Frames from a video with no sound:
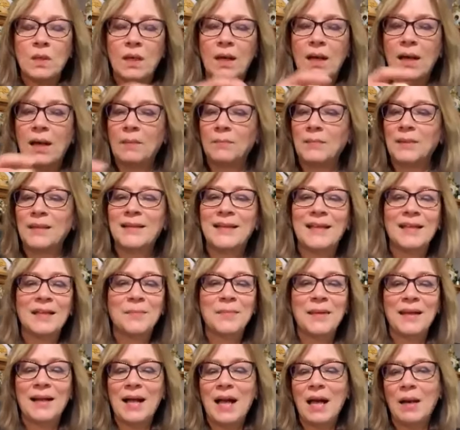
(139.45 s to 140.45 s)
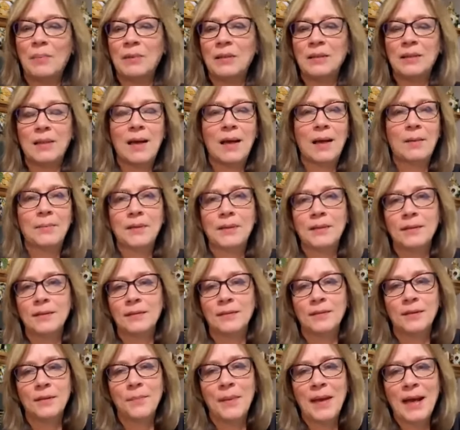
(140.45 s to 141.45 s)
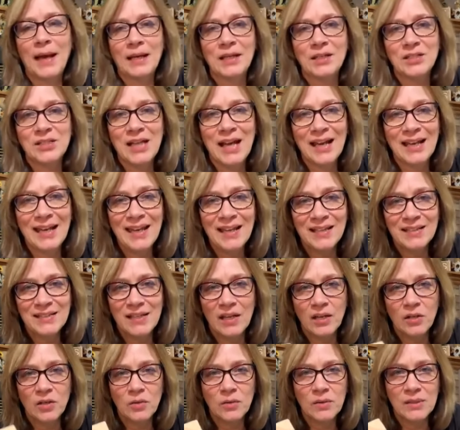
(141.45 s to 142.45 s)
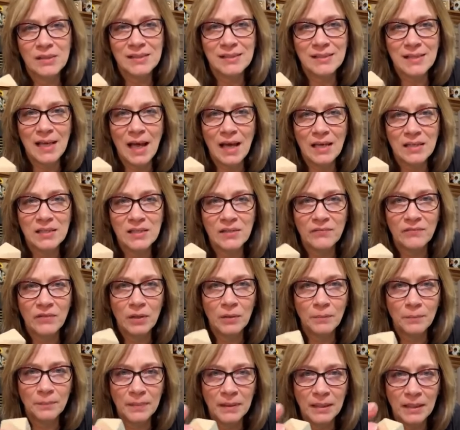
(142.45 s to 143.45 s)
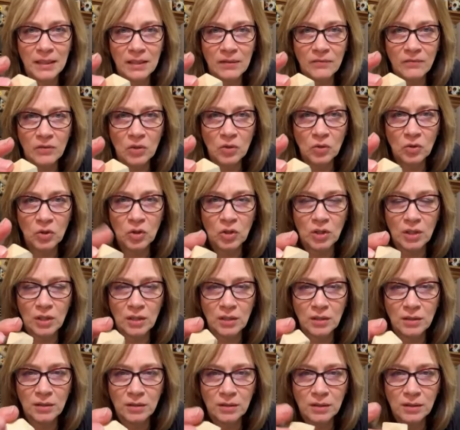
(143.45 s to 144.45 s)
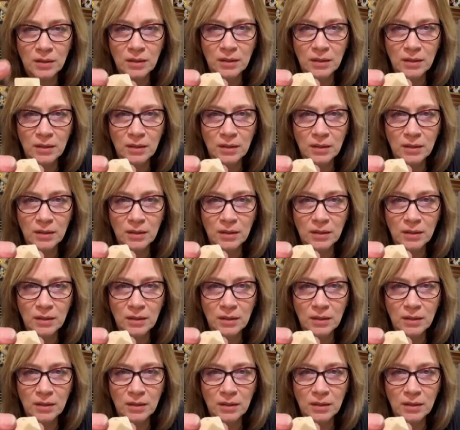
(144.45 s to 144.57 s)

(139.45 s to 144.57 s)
um, you get them at Hobby Lobby. They're in a package. I can't tell you the size of them, but if you look,